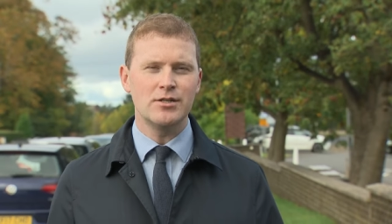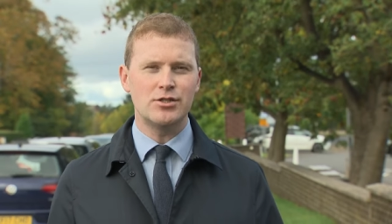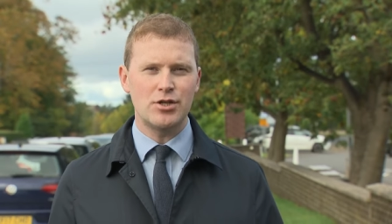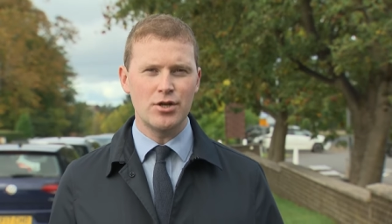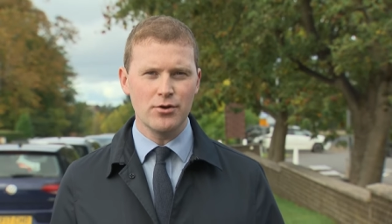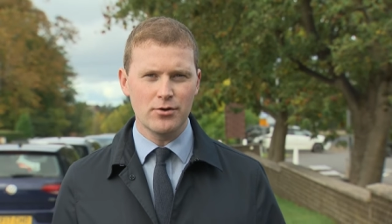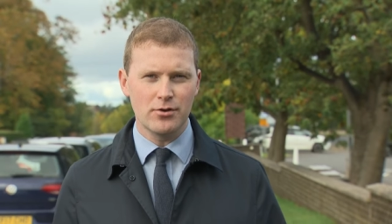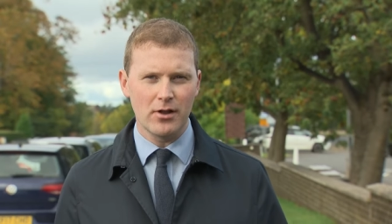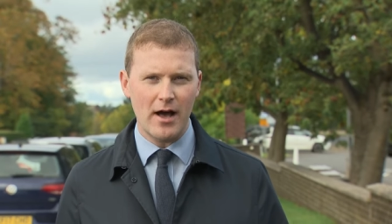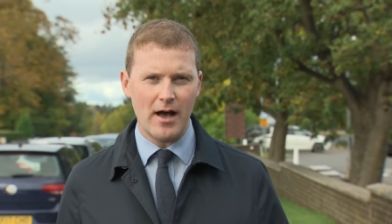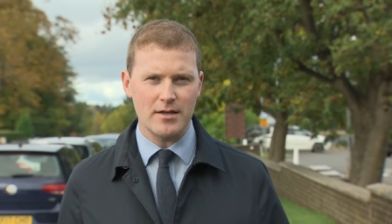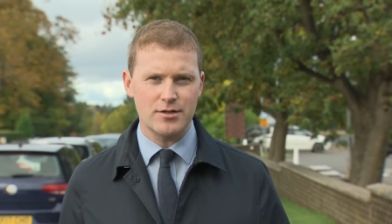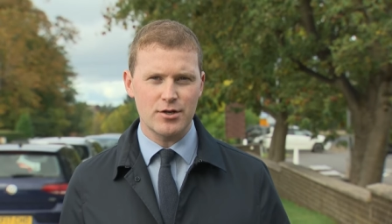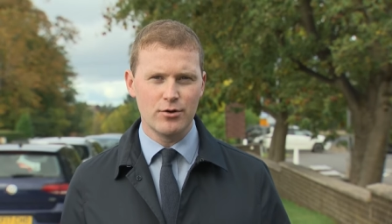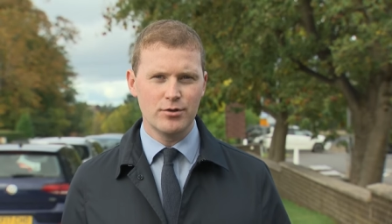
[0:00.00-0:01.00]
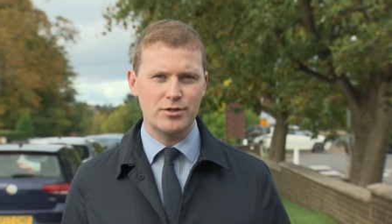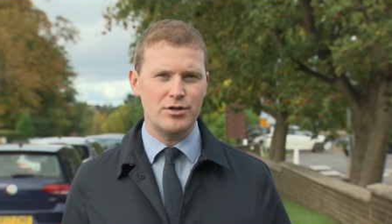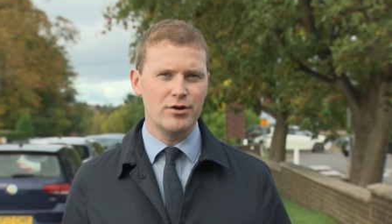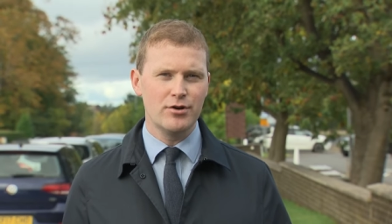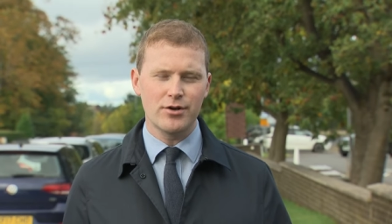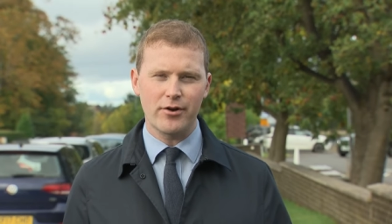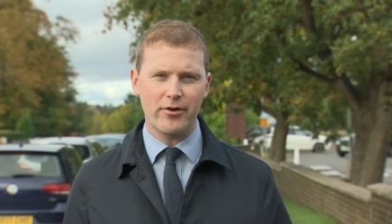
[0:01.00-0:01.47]
to Glasgow,
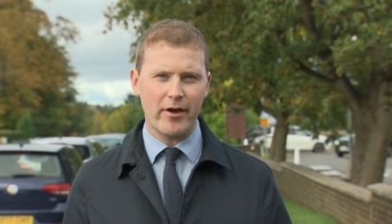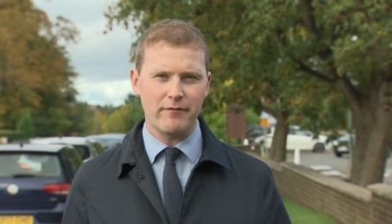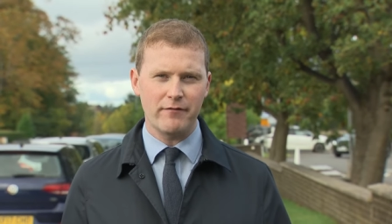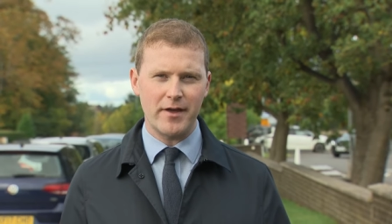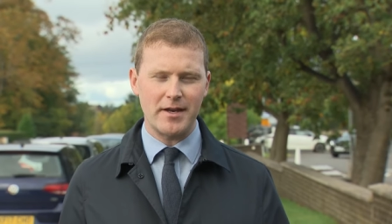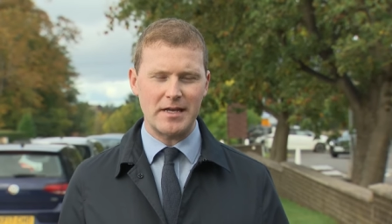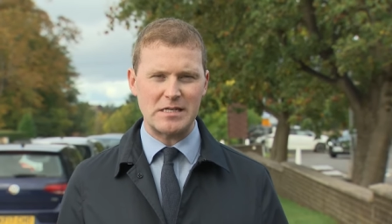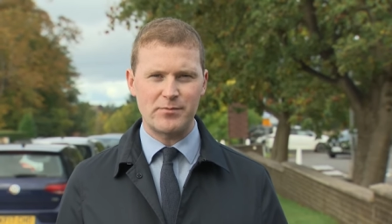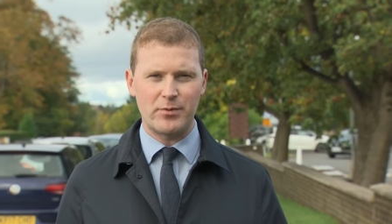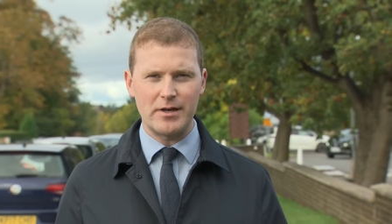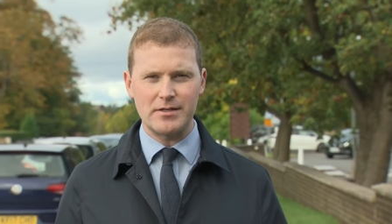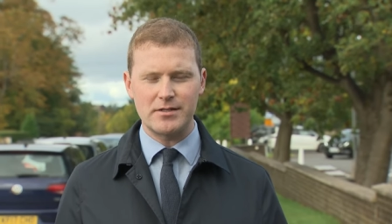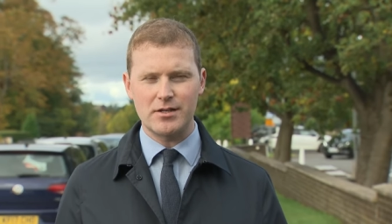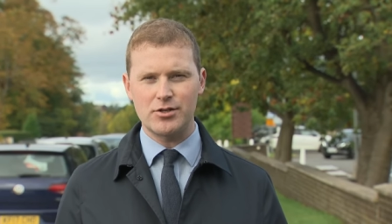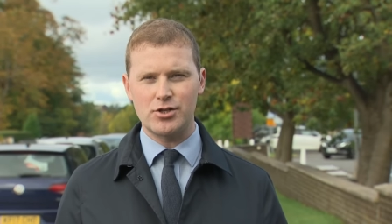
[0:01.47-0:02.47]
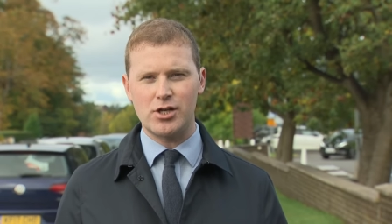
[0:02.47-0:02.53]
toured around various places.